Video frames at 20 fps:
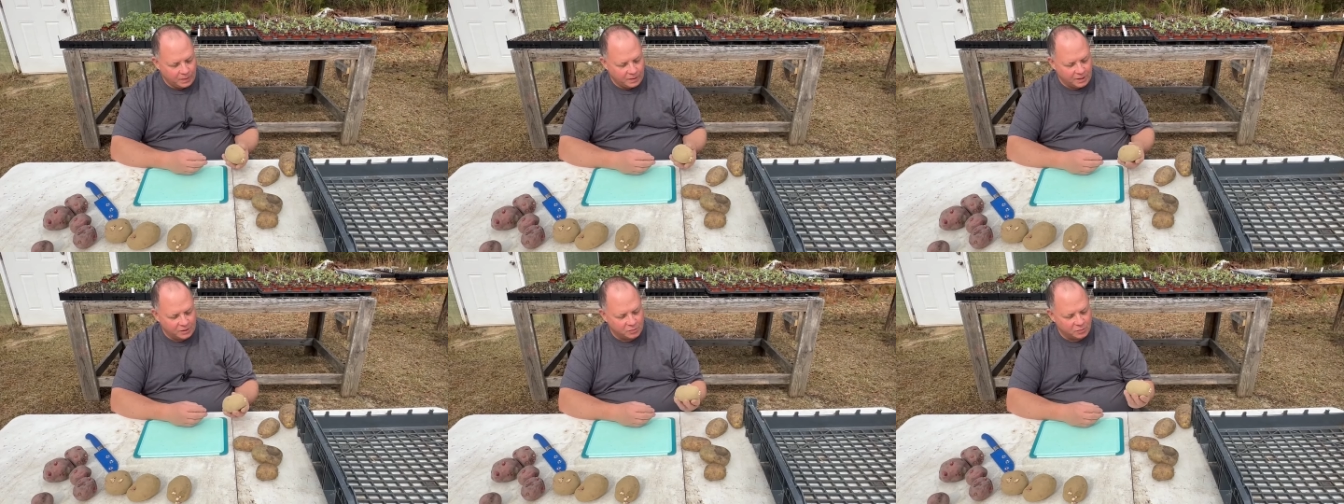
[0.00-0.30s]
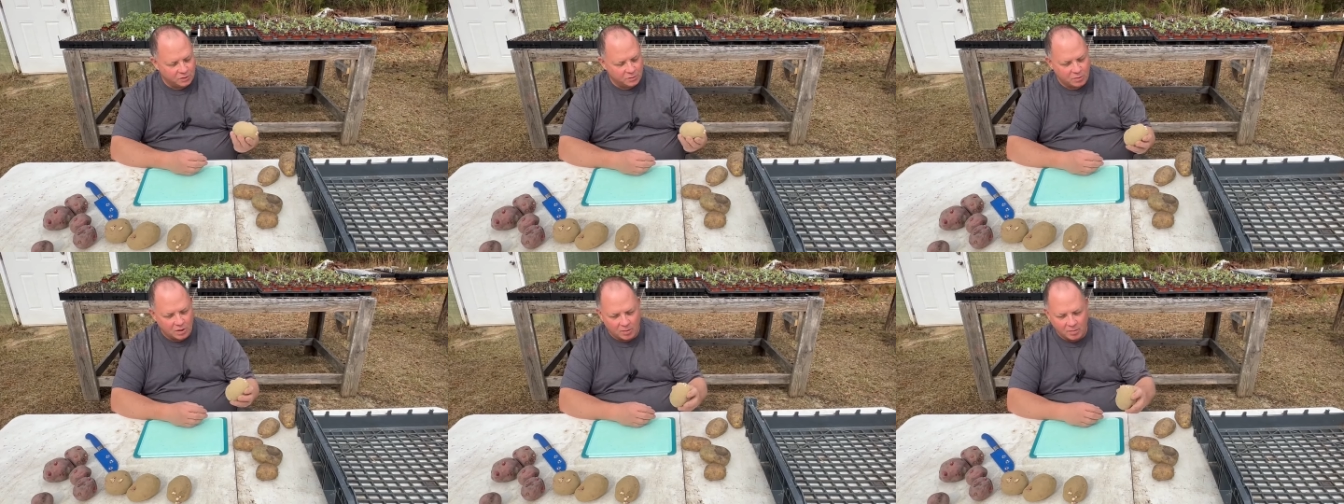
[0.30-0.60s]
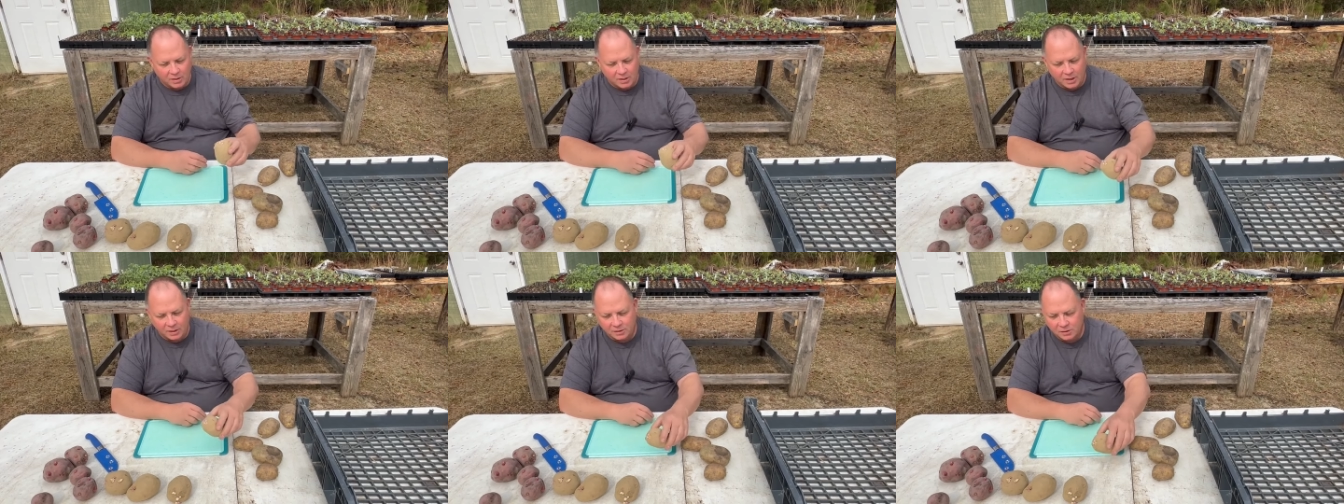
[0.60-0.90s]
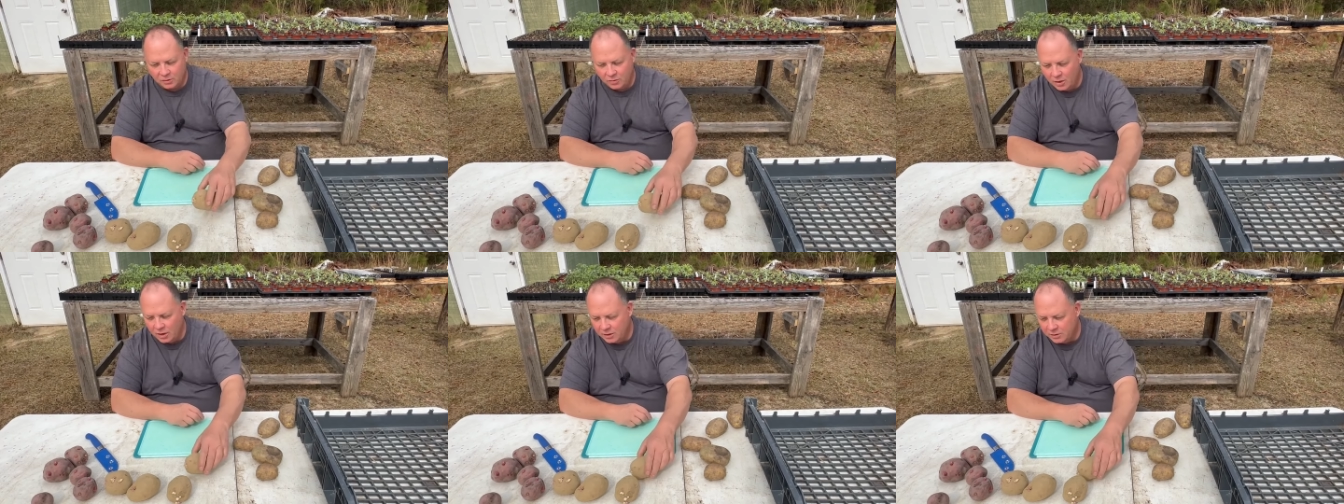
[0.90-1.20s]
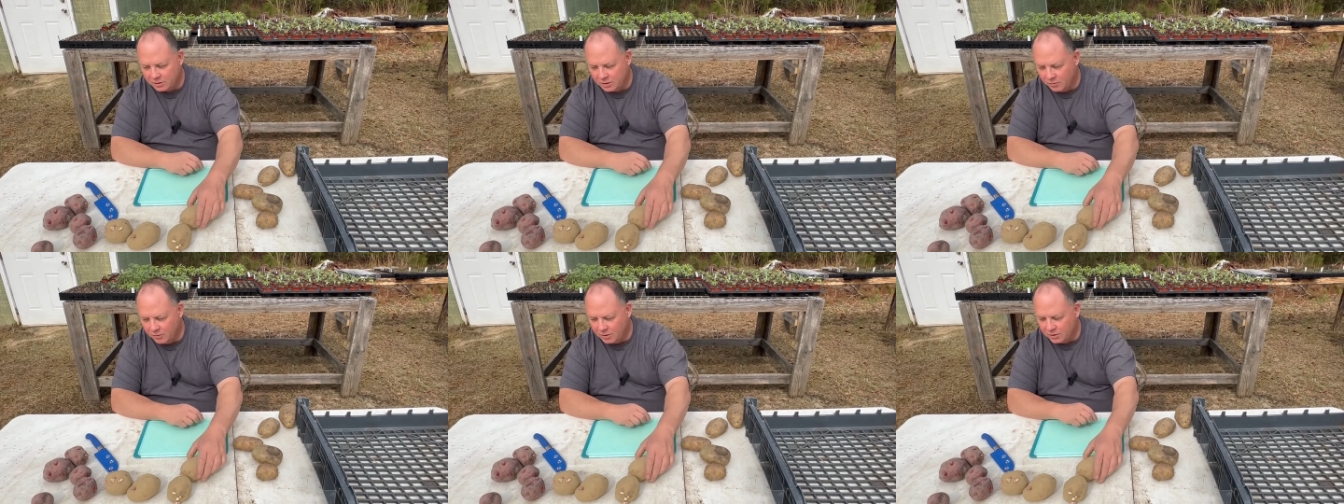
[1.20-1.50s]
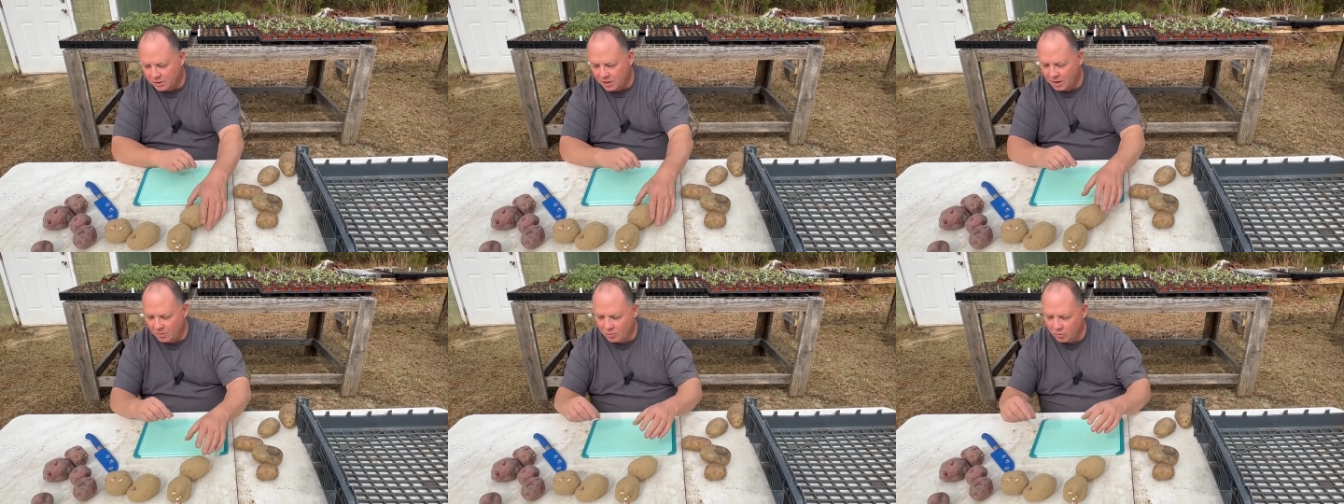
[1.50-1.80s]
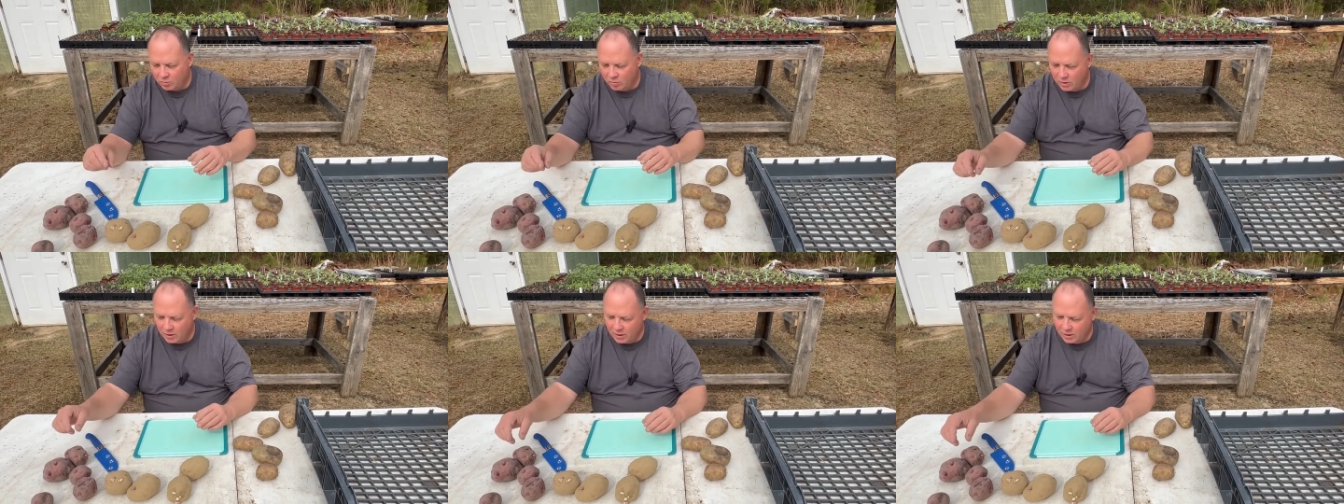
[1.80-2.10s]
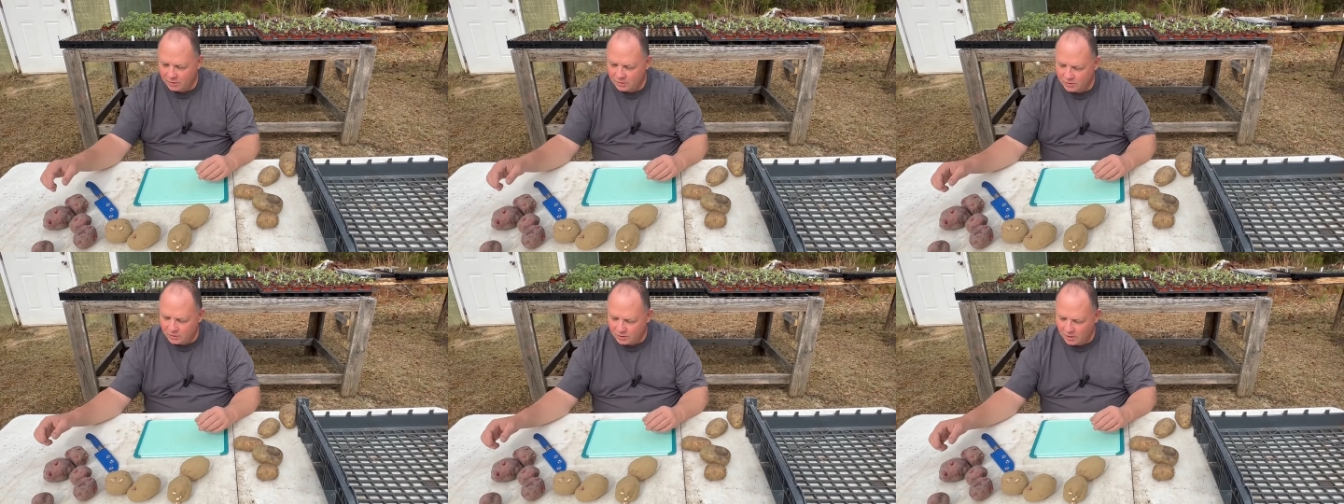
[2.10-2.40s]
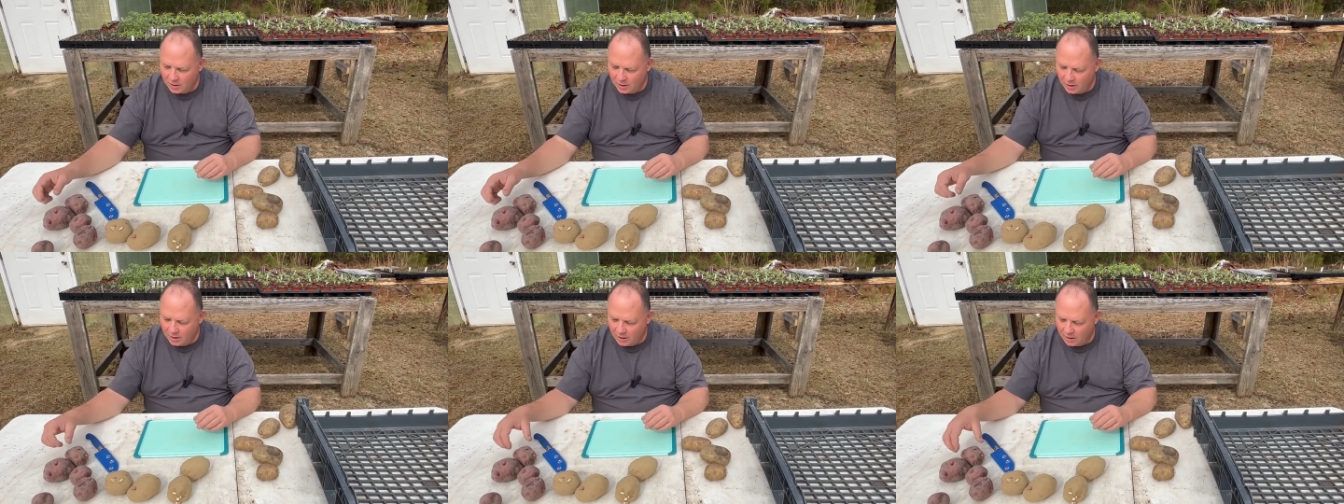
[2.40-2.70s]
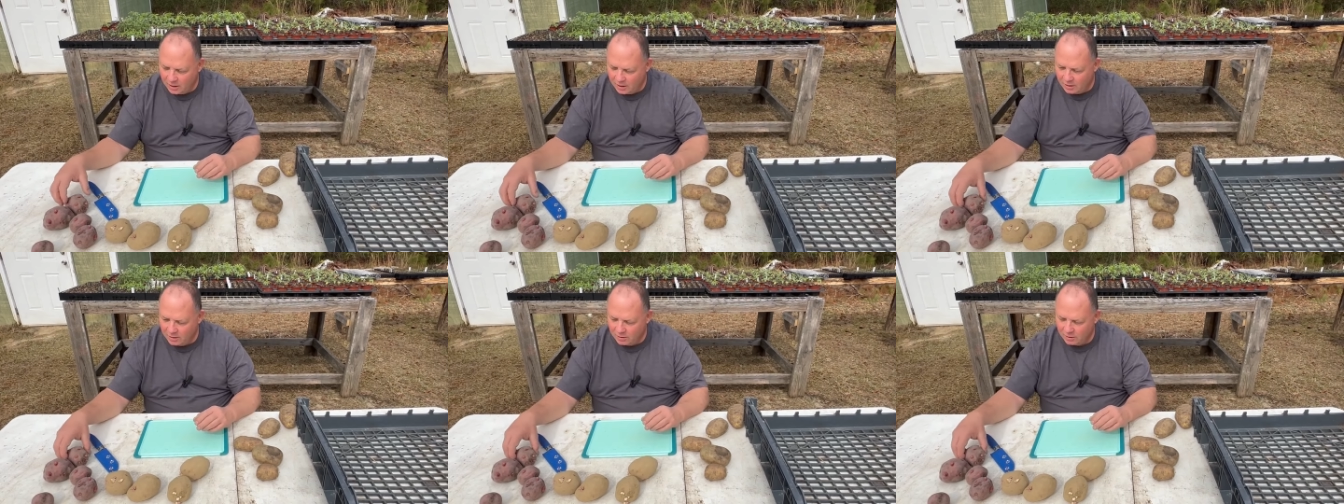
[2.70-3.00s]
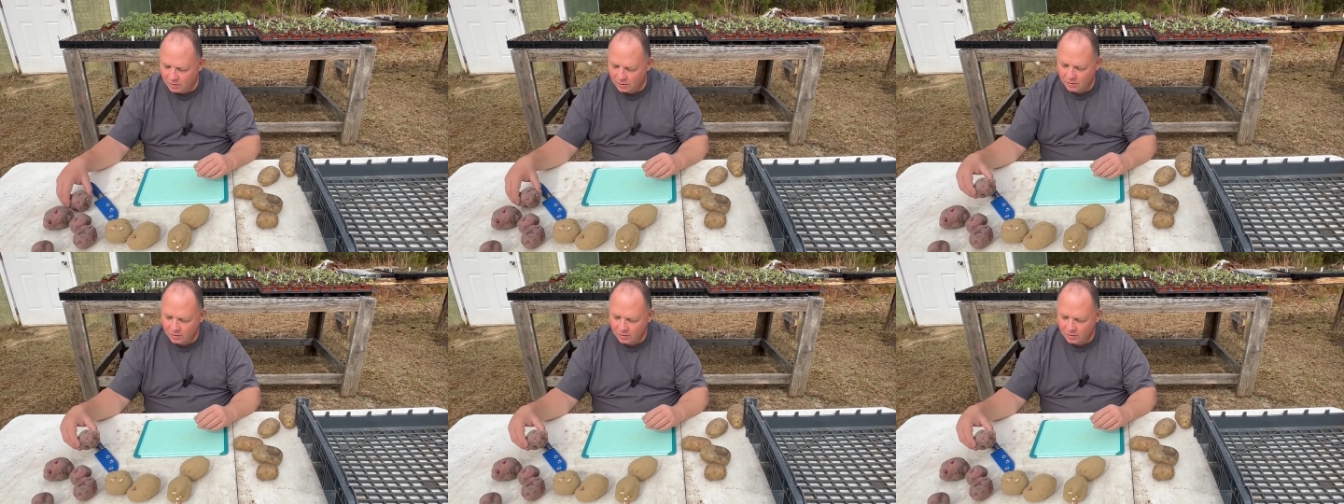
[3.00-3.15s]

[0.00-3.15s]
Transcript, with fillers: This one's probably not the greatest of example, but let's say